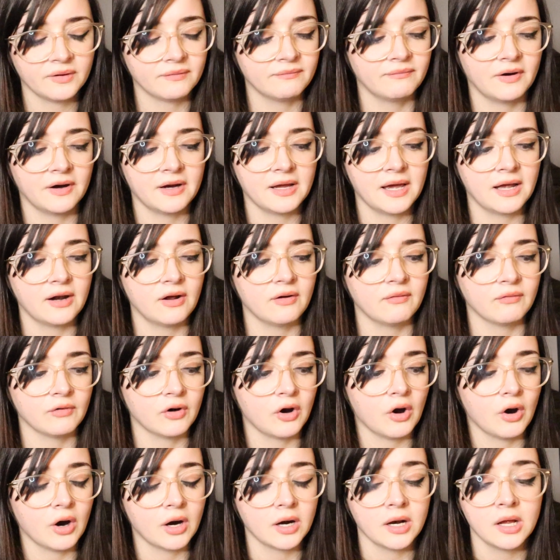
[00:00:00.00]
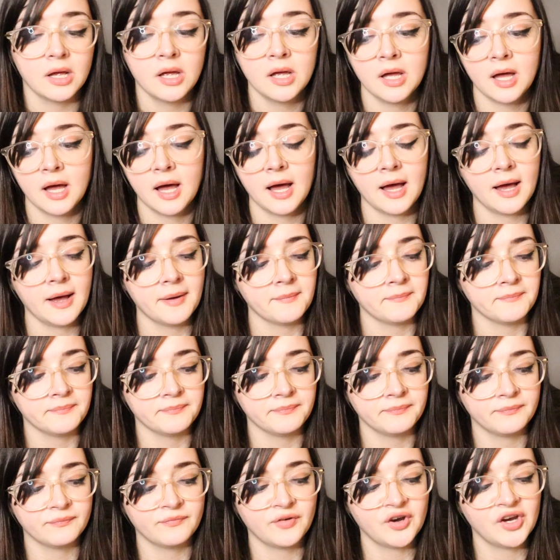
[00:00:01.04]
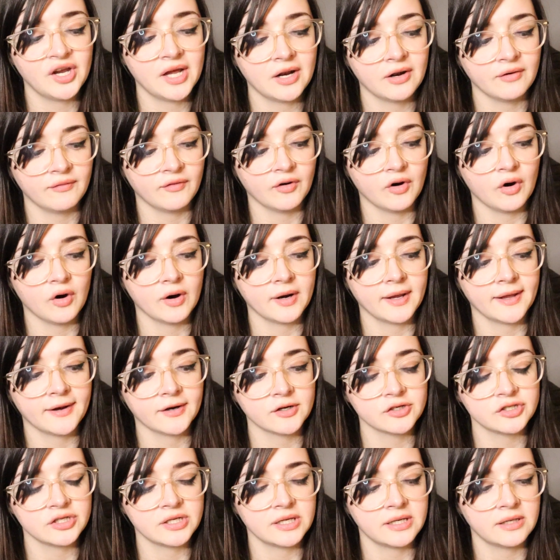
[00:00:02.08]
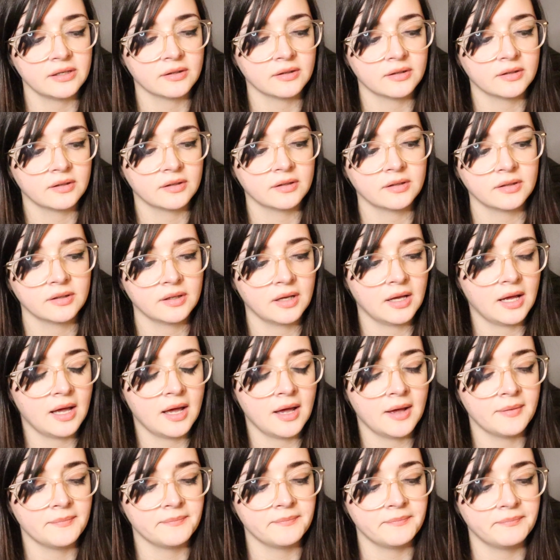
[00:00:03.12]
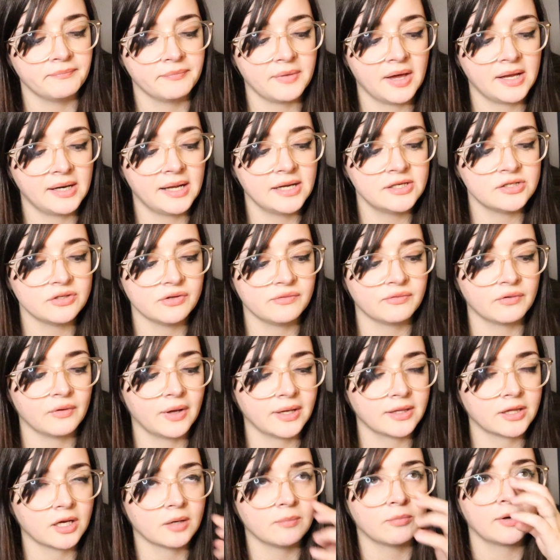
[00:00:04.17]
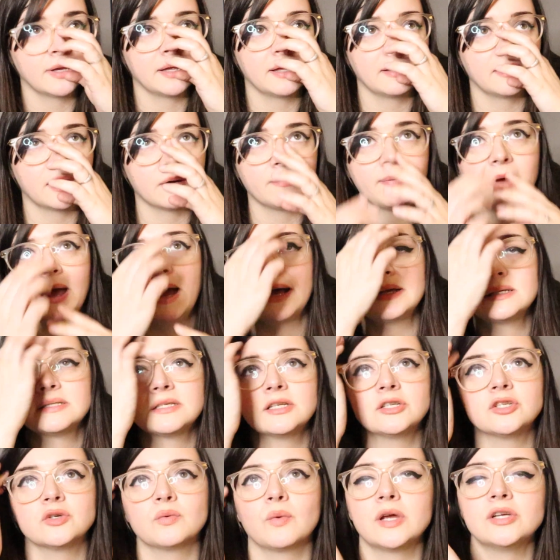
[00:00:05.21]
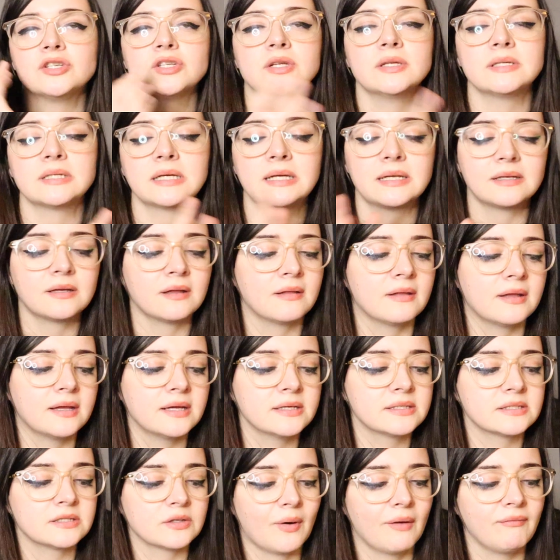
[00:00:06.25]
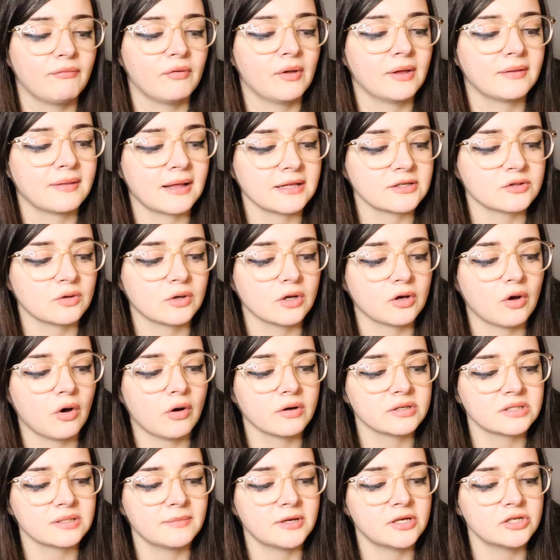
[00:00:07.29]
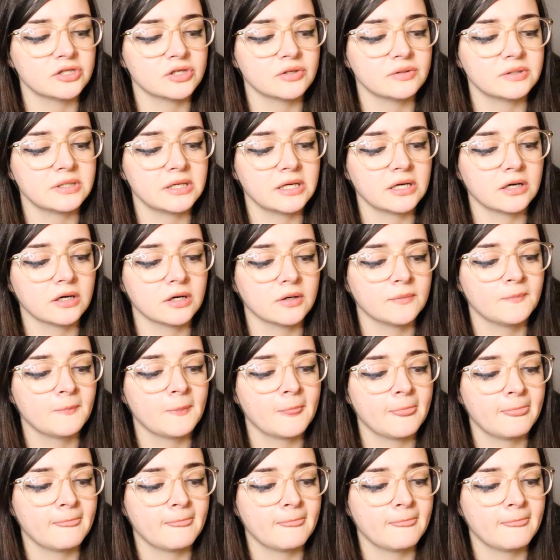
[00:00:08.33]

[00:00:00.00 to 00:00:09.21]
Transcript: Very head over heart, very head over heart energy. And I do feel like they're bringing their past situations into this, so I feel like that's going to cause some issues here.